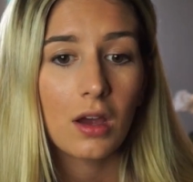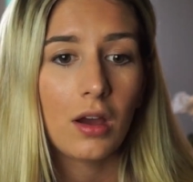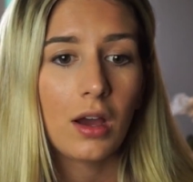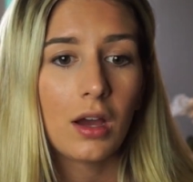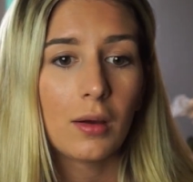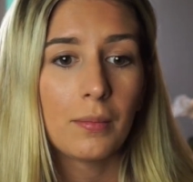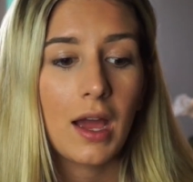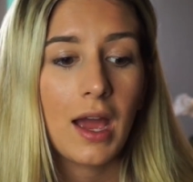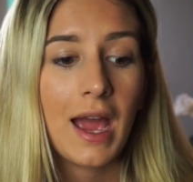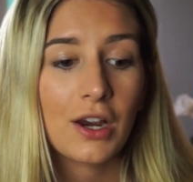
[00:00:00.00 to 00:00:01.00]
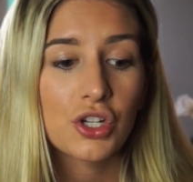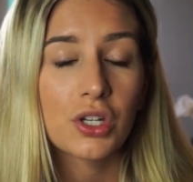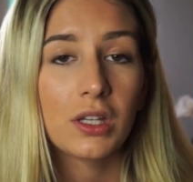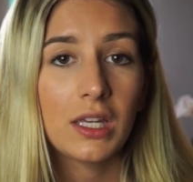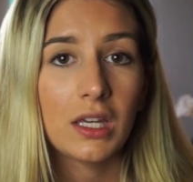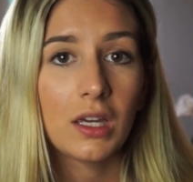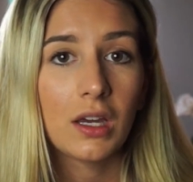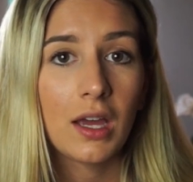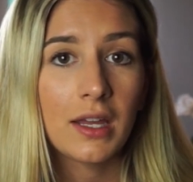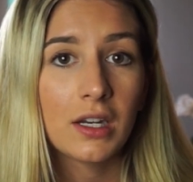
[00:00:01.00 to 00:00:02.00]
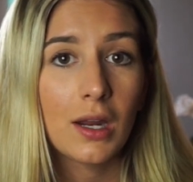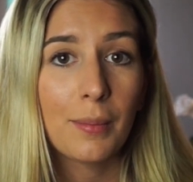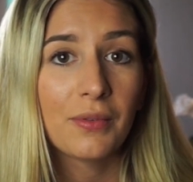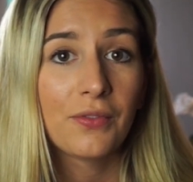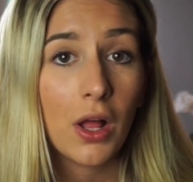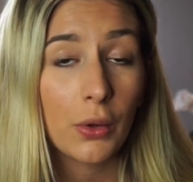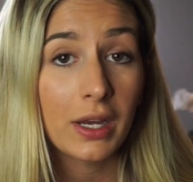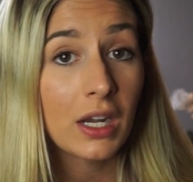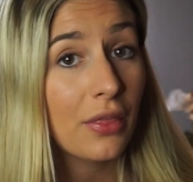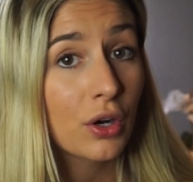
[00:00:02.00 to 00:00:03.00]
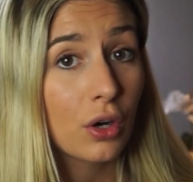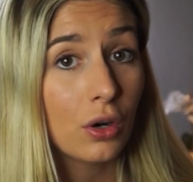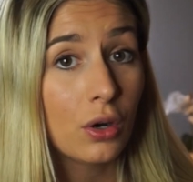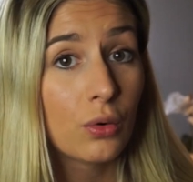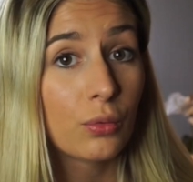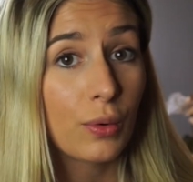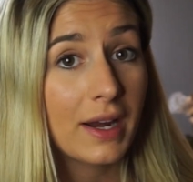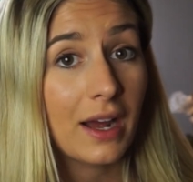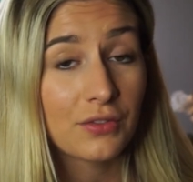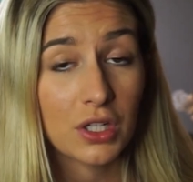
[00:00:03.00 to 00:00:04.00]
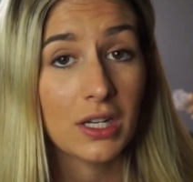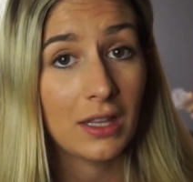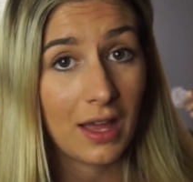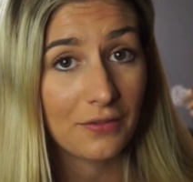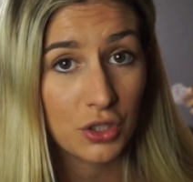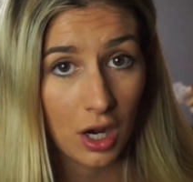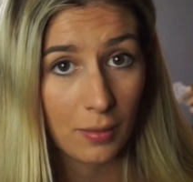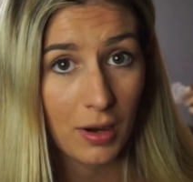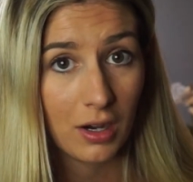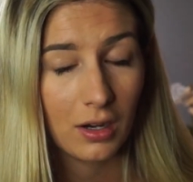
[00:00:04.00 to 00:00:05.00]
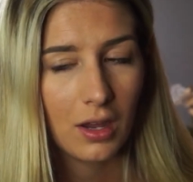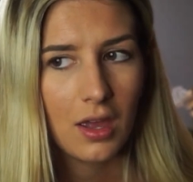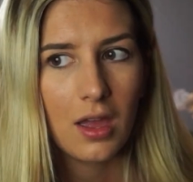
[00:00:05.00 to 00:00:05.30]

actually ended up following another girl right after he left Drug Mart.